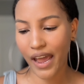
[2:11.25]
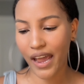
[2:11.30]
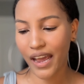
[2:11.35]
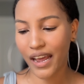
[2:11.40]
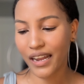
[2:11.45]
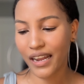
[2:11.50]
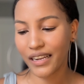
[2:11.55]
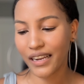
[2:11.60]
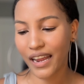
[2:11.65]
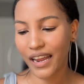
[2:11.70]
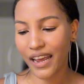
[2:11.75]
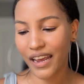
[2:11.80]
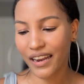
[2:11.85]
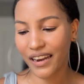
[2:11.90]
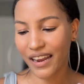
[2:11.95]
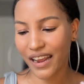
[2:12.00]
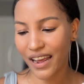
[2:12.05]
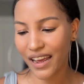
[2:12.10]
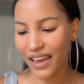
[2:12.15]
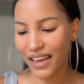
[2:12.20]
and
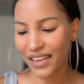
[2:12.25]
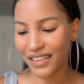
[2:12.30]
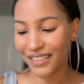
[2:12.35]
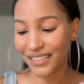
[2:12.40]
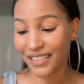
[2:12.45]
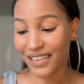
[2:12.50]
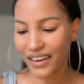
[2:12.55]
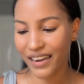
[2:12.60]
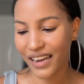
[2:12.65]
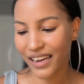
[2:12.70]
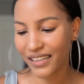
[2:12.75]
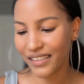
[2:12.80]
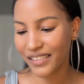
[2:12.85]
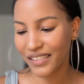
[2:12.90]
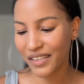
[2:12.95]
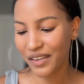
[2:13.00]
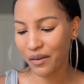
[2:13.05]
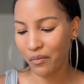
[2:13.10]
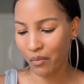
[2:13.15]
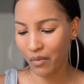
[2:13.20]
it has a
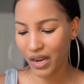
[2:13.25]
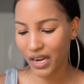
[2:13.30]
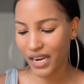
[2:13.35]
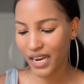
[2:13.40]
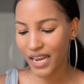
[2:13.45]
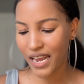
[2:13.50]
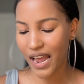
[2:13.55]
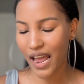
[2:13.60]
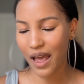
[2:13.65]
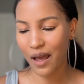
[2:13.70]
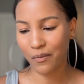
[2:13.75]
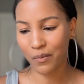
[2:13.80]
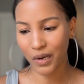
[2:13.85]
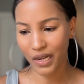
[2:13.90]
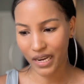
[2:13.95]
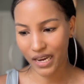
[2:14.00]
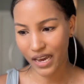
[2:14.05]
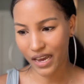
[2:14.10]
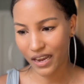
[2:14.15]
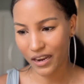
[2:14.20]
non-stick mini
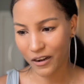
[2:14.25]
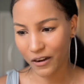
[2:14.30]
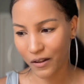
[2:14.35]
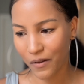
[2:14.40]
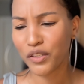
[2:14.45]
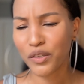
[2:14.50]
applicator.